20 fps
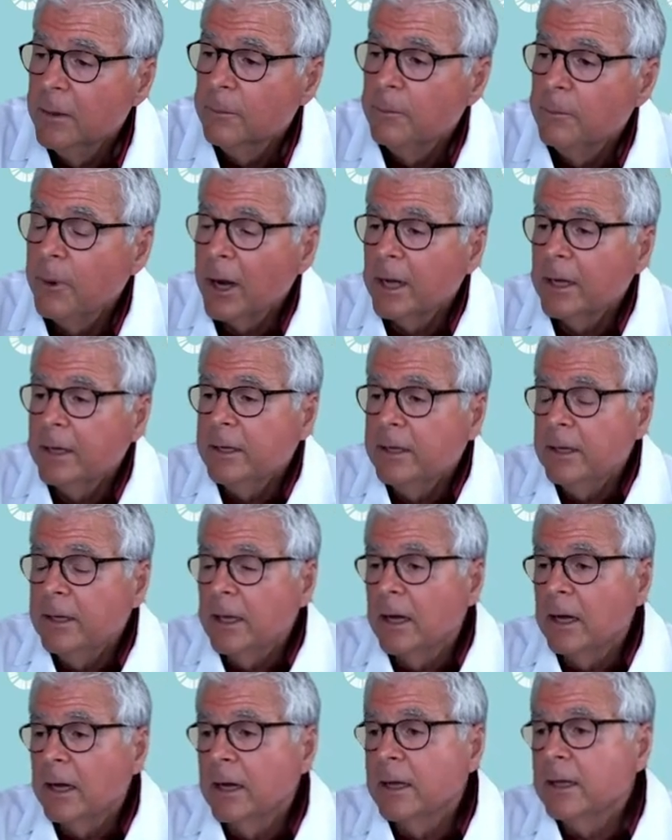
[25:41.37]
but
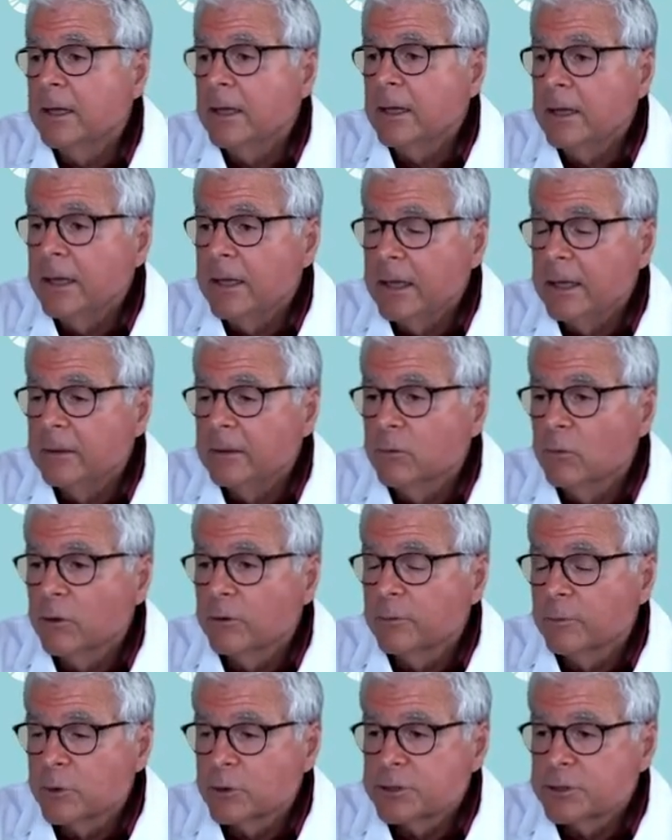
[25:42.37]
uh, in,
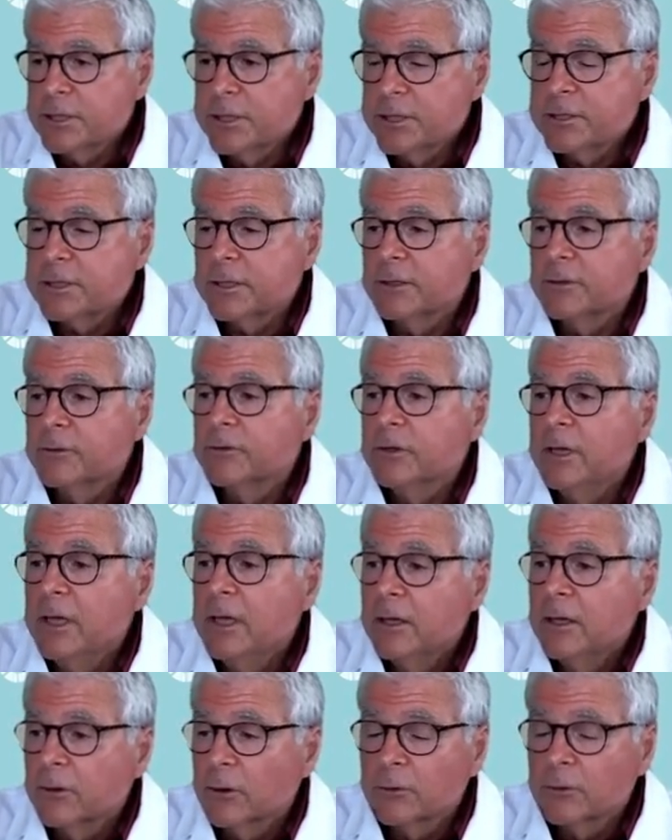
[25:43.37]
with persistence
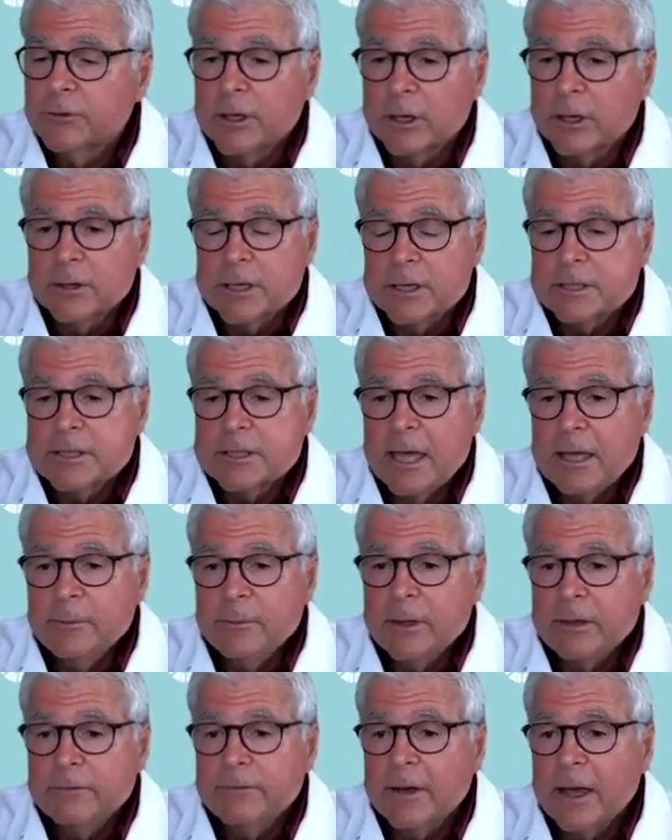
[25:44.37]
those areas can
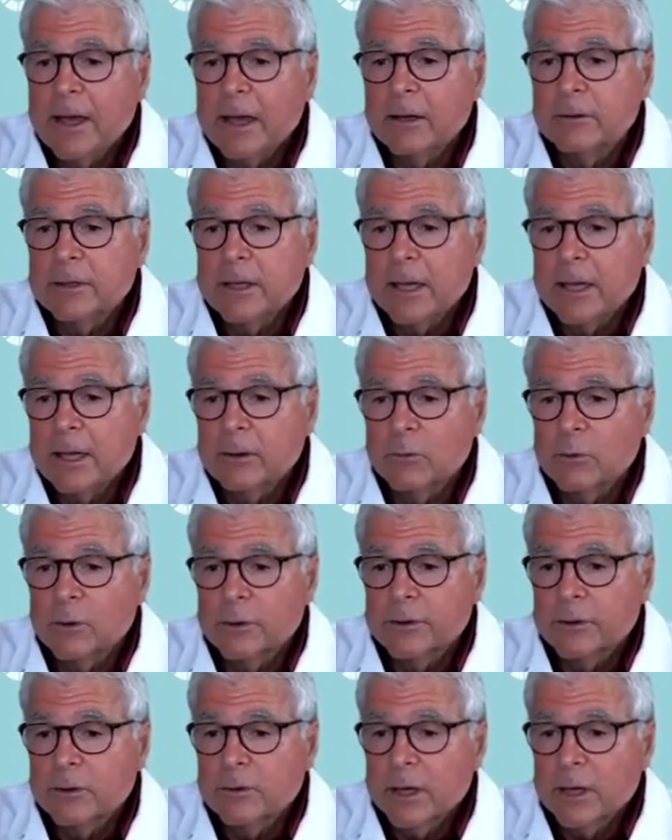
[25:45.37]
be found and
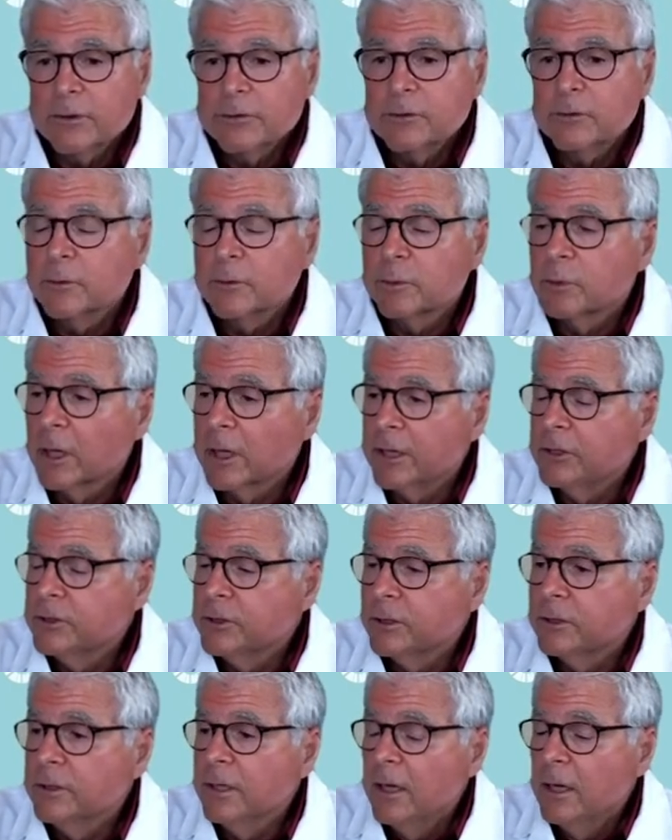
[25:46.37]
with aggressive
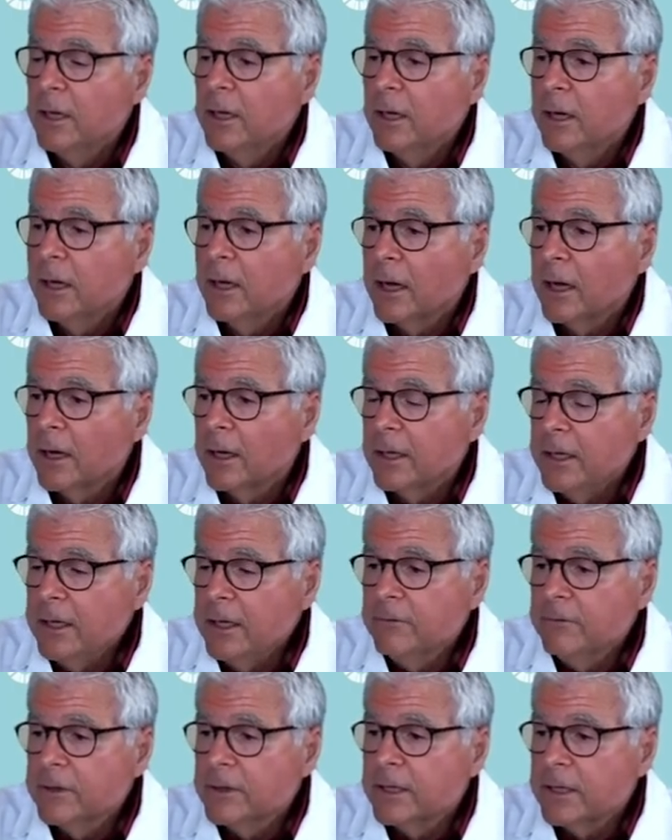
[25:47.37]
ablation uh,
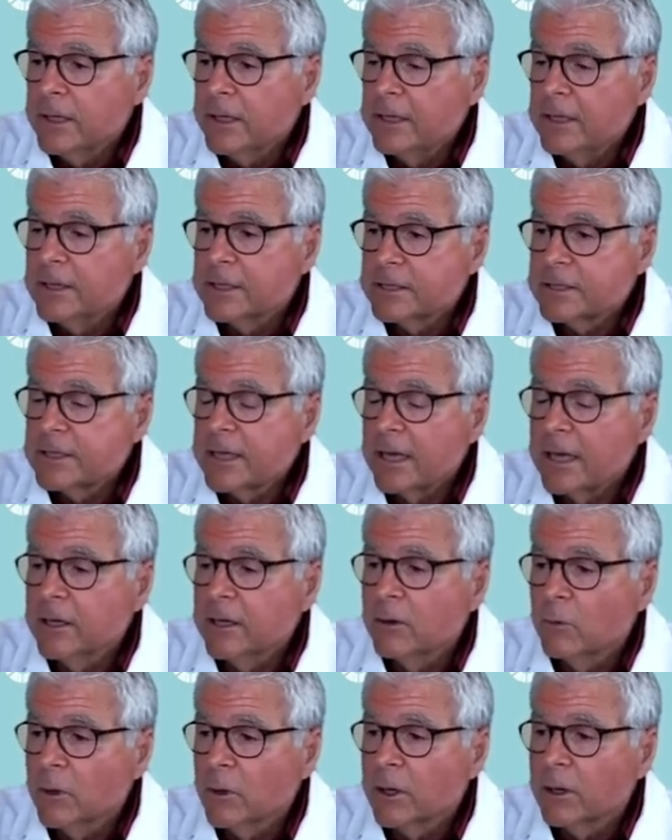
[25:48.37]
even in the
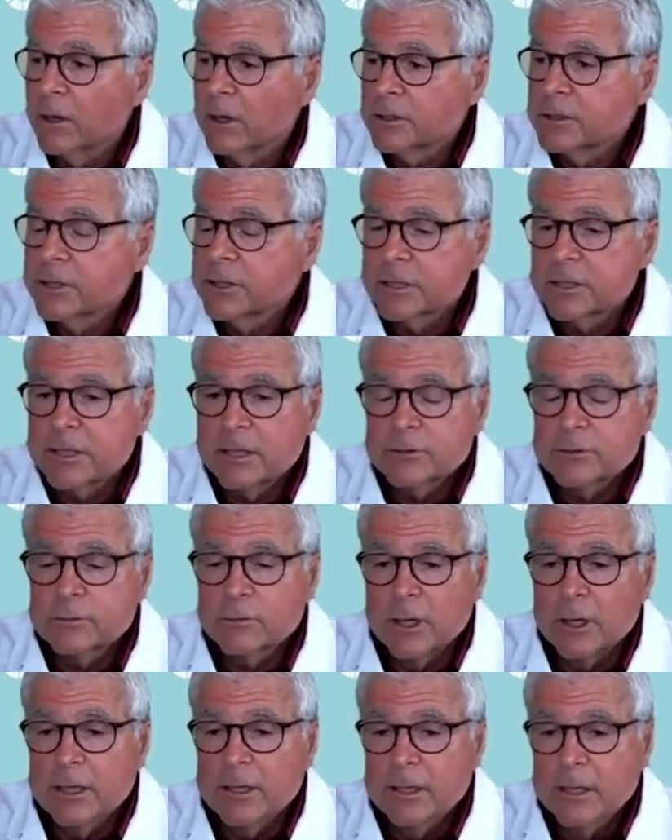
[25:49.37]
setting where our success
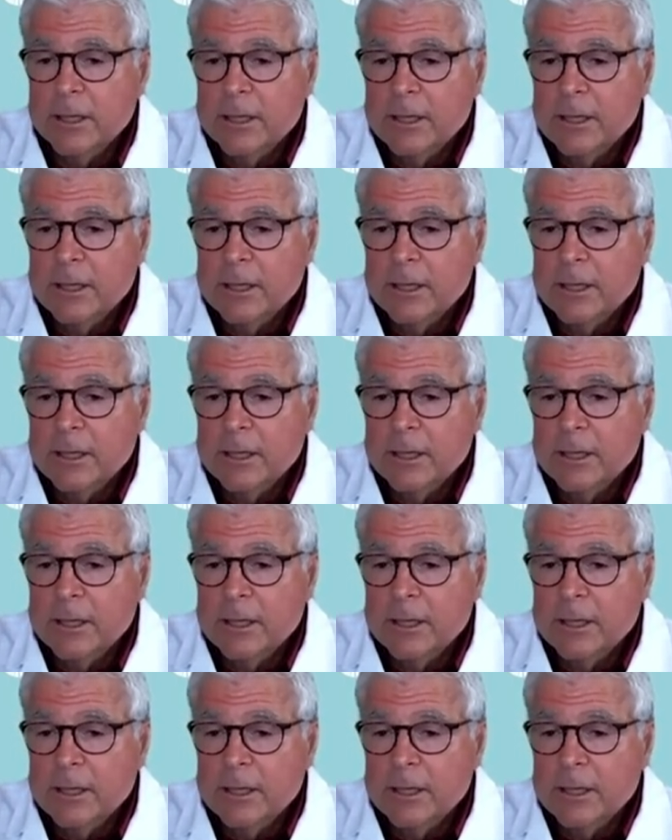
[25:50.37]
rate